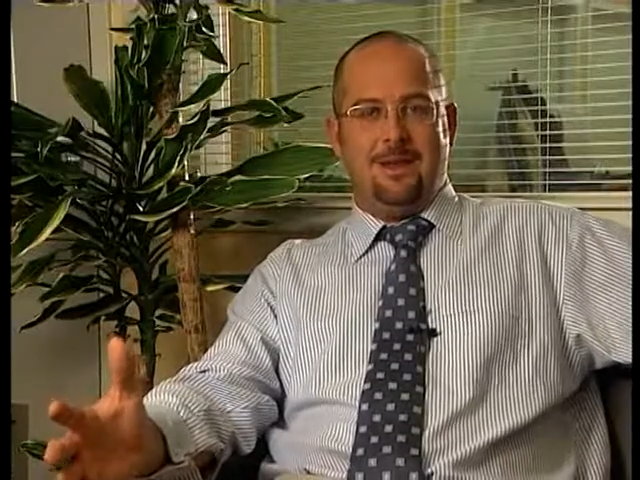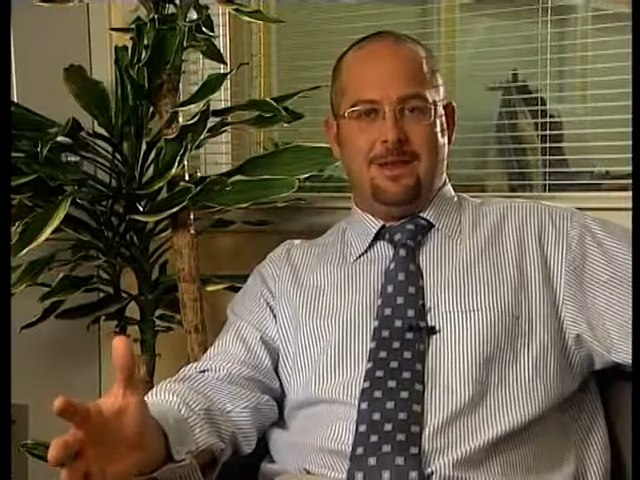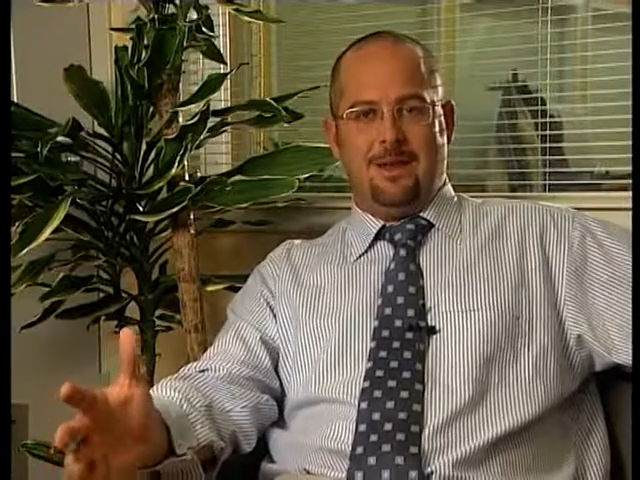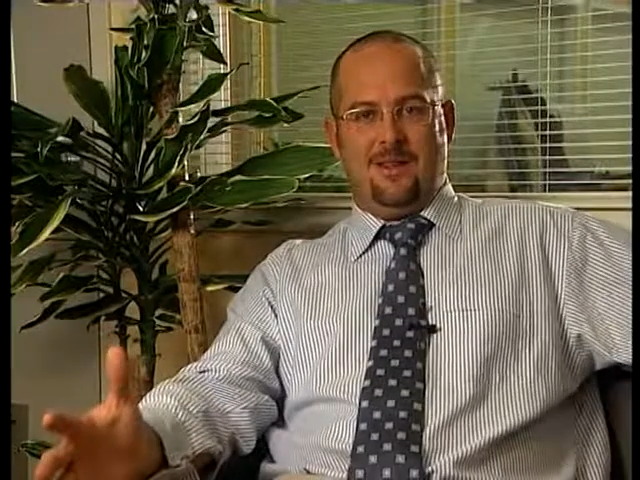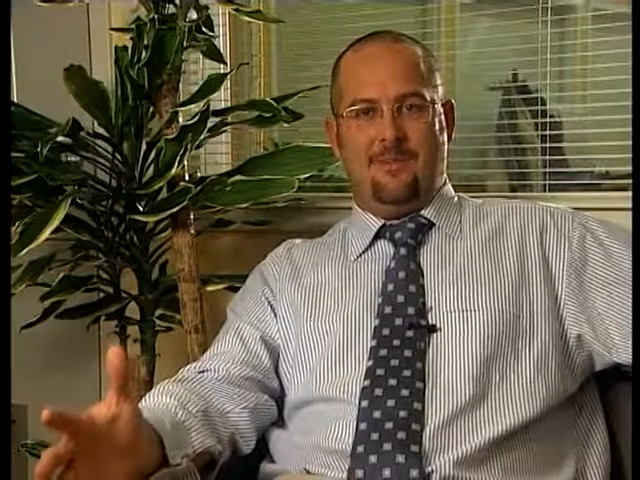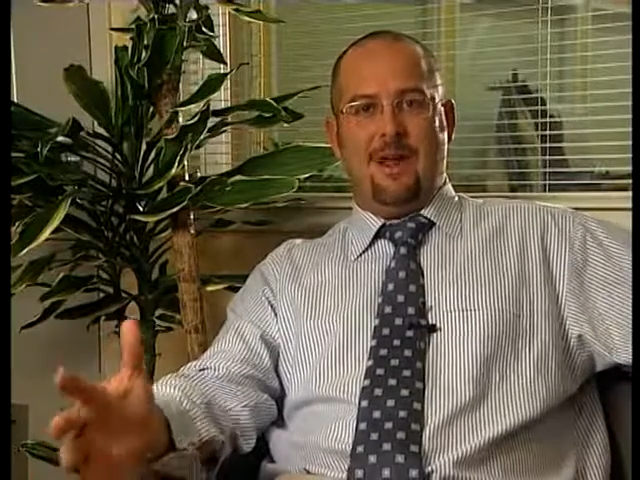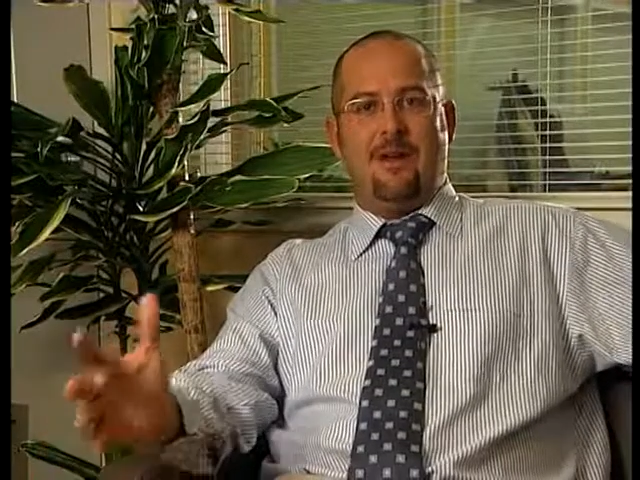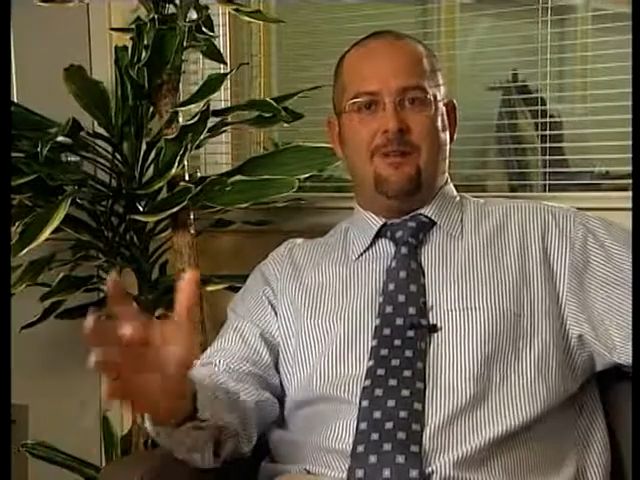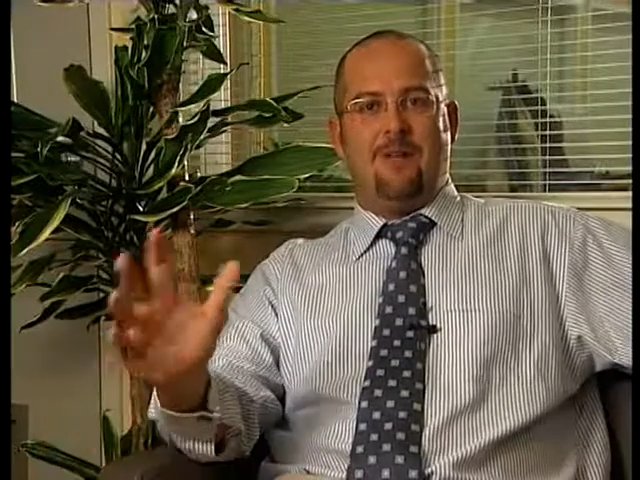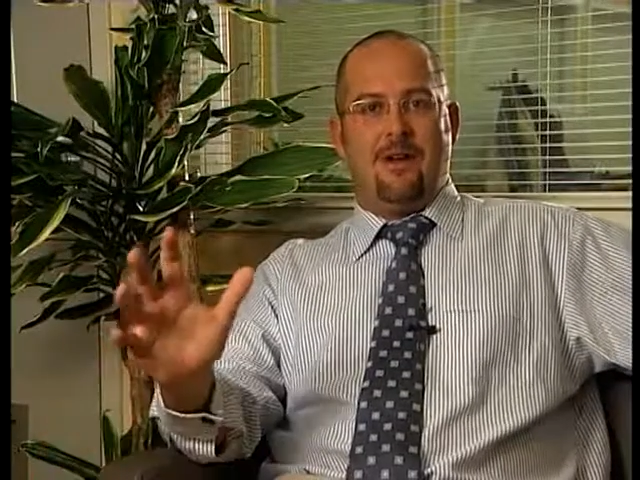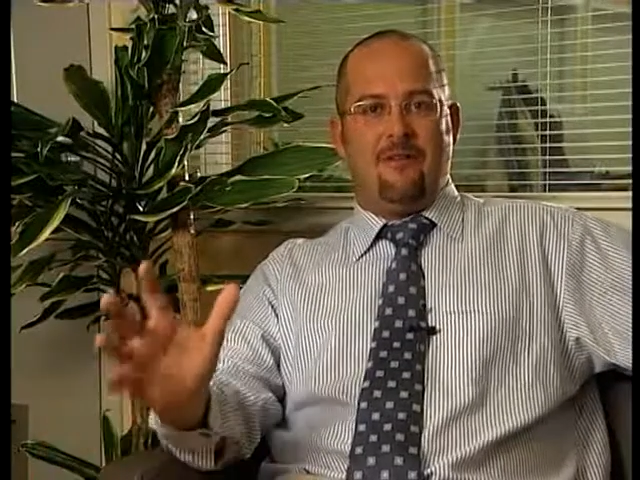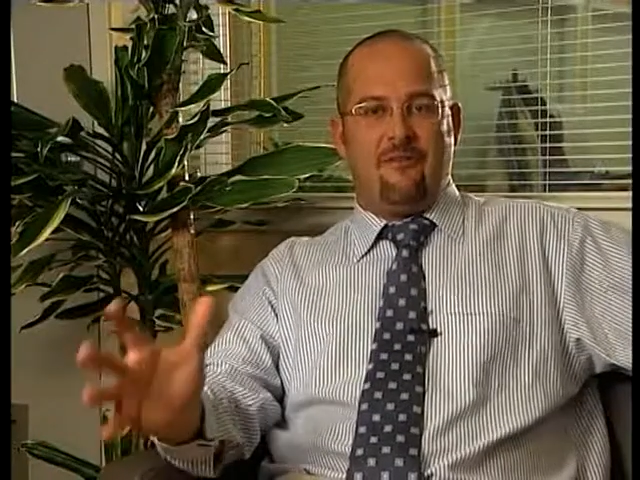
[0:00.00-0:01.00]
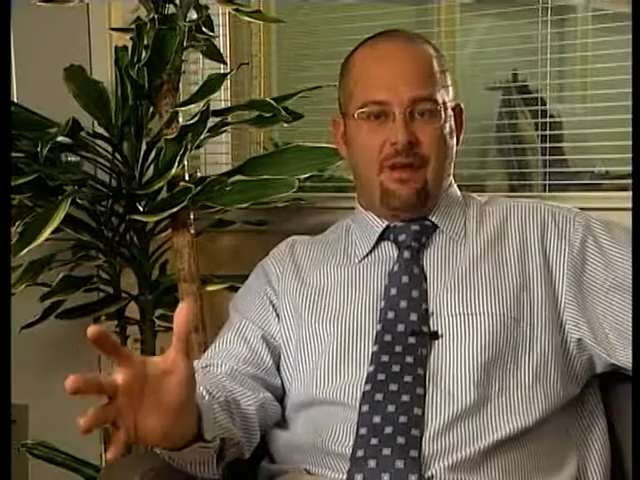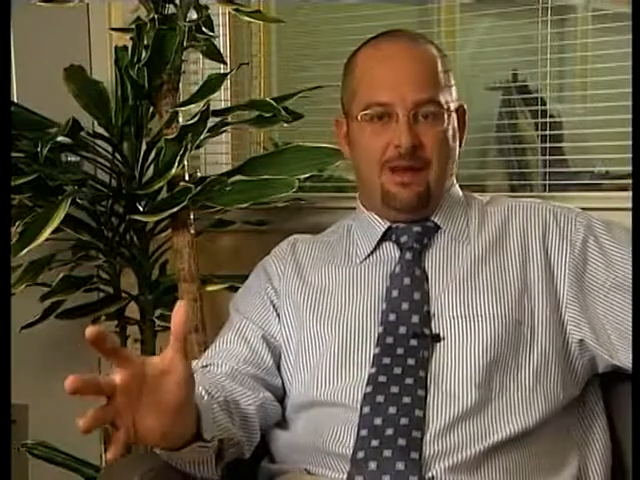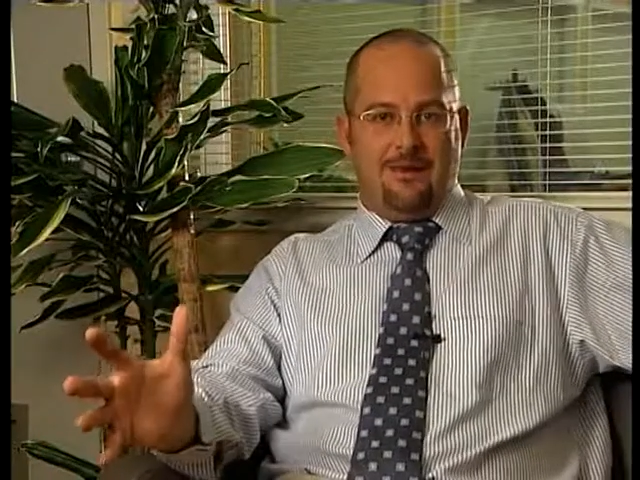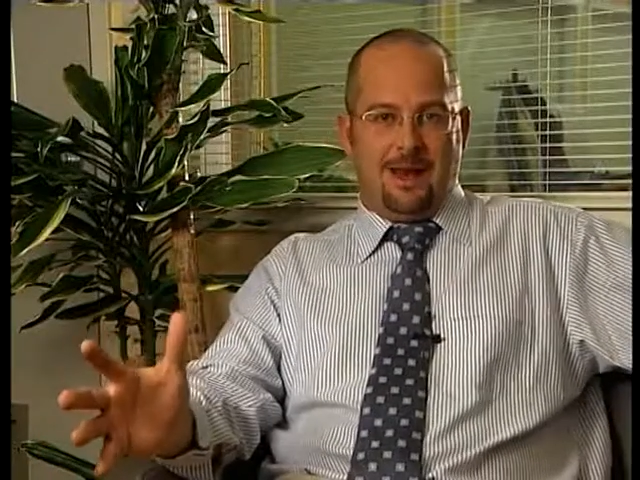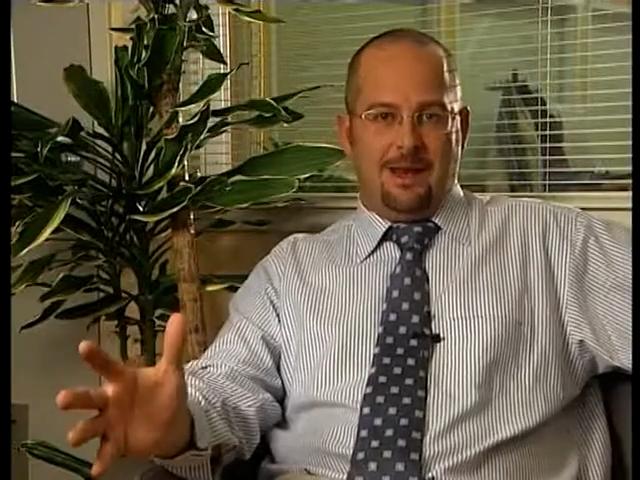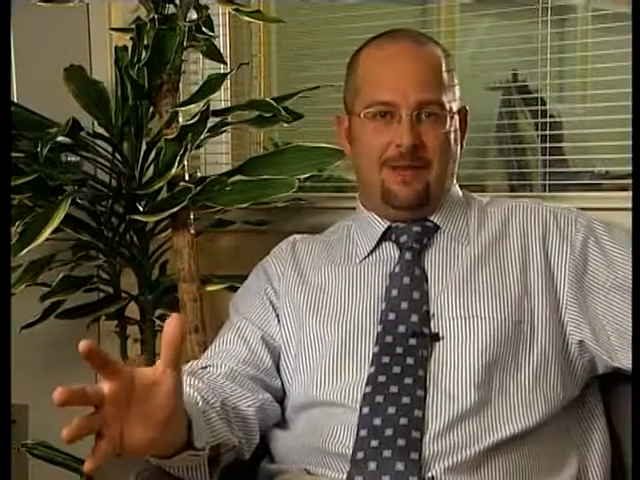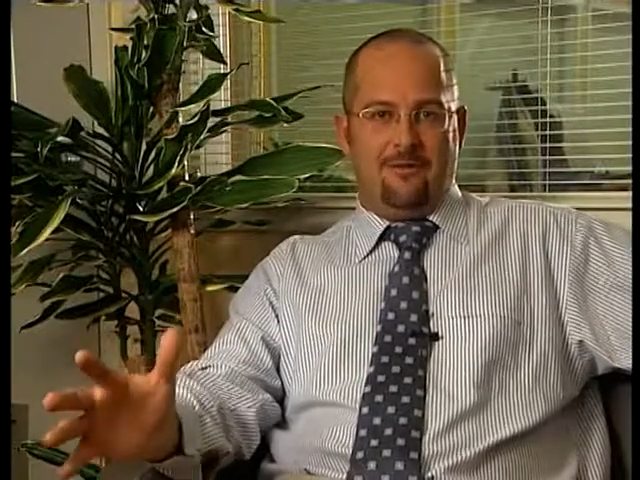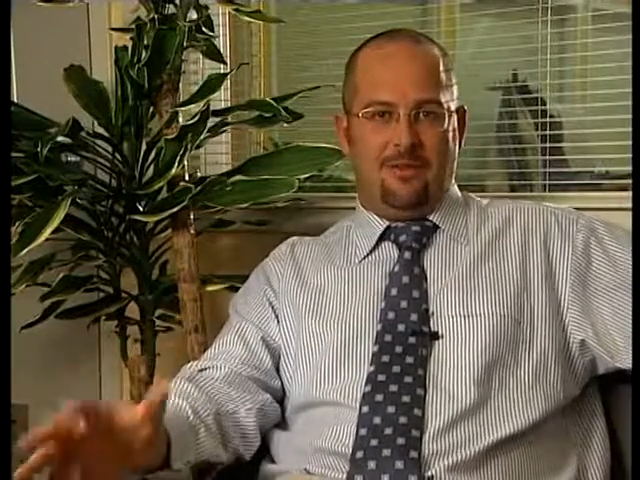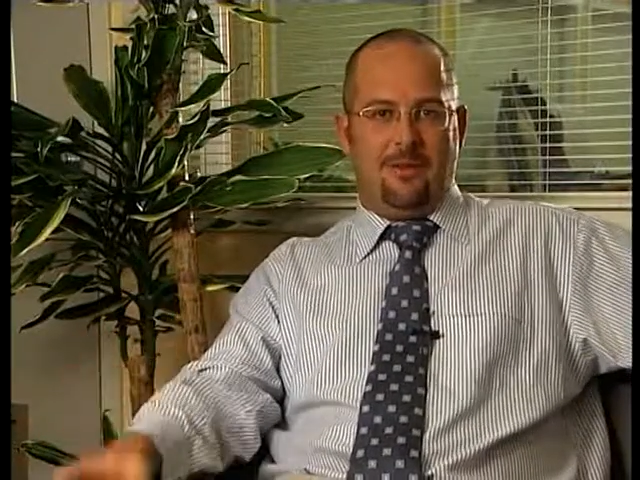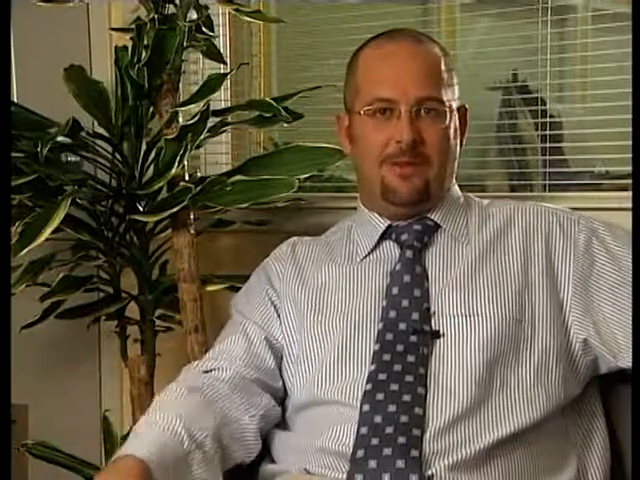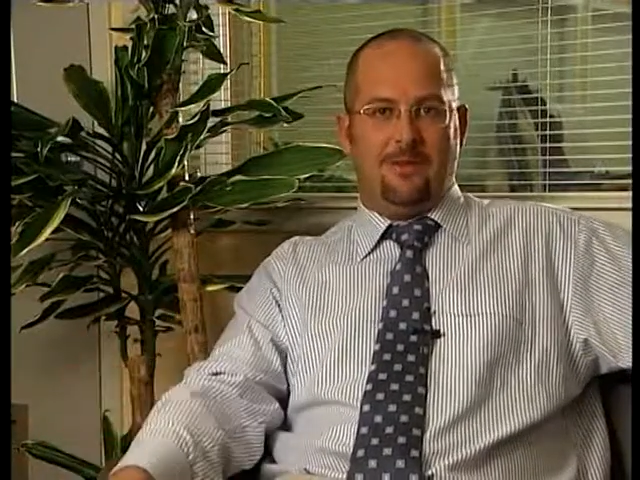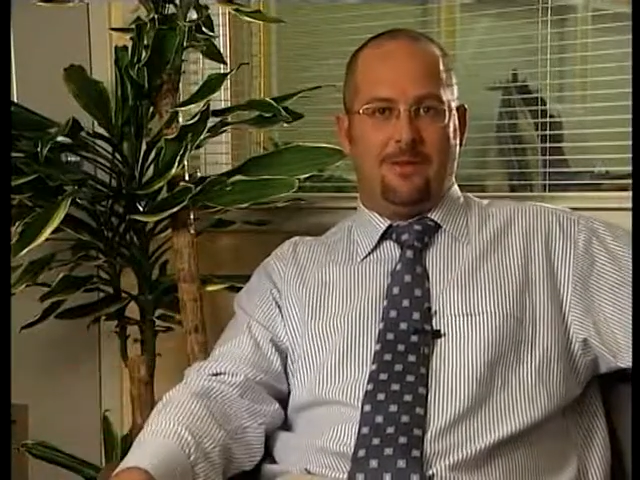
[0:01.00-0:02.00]
is about the very front end of
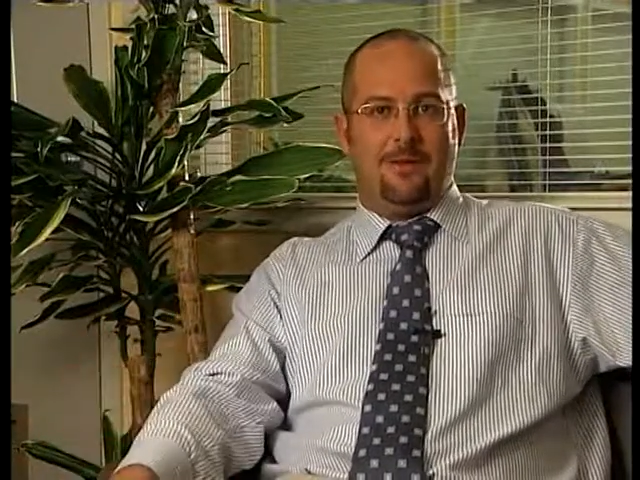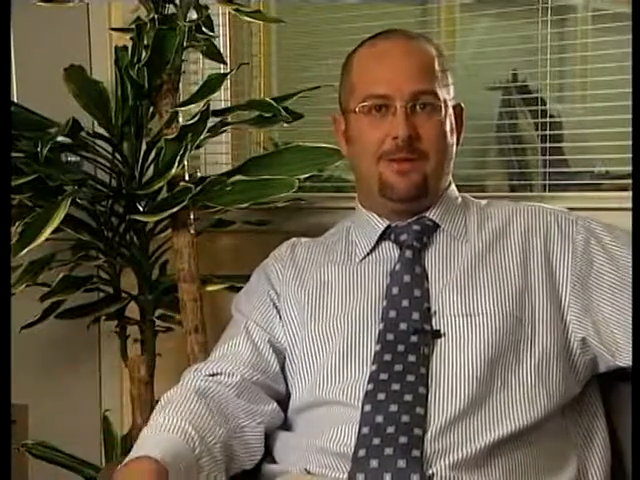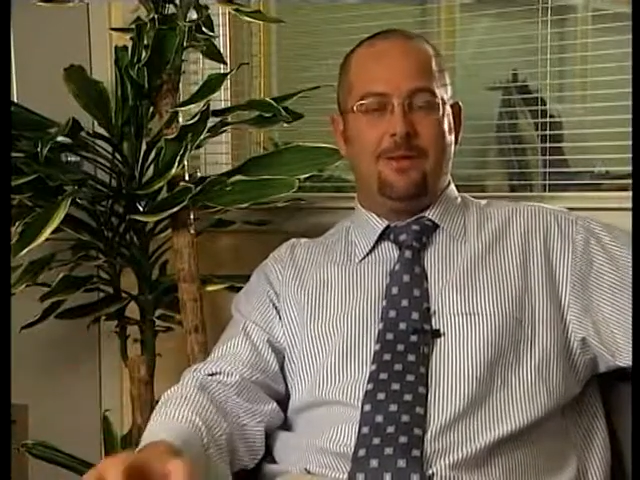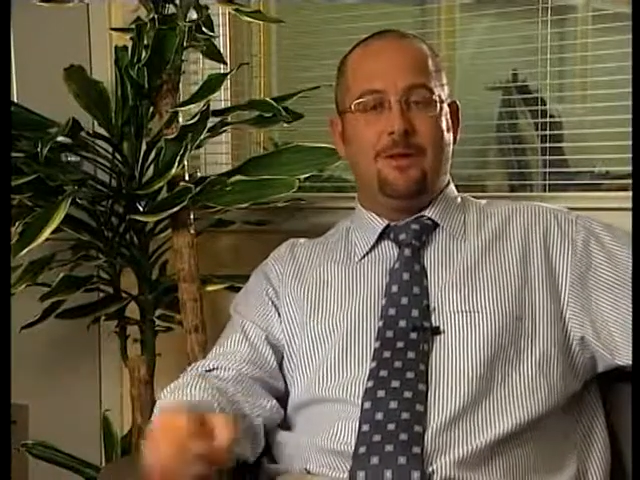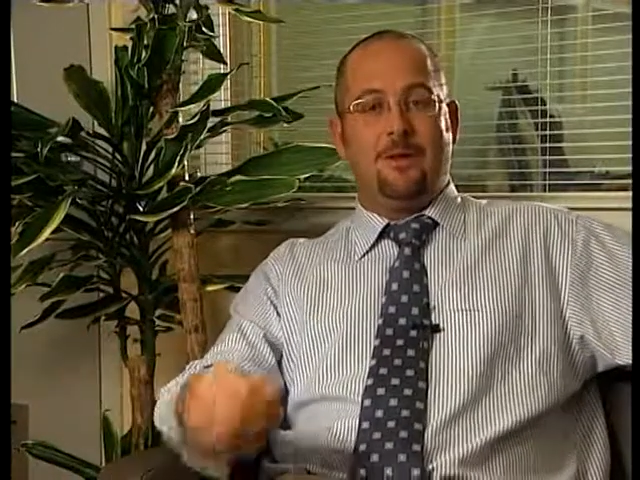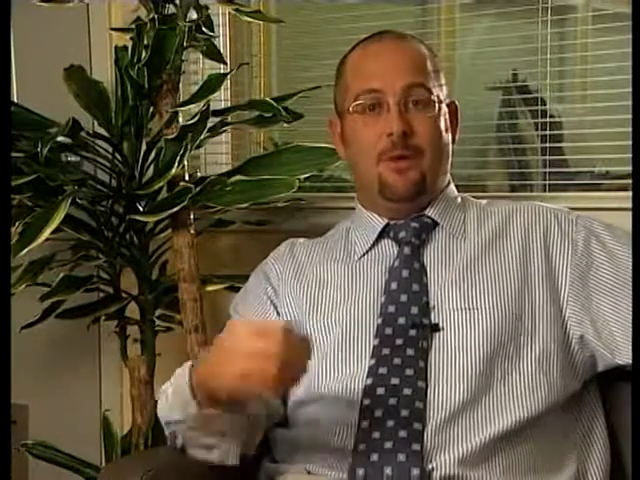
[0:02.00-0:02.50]
the business,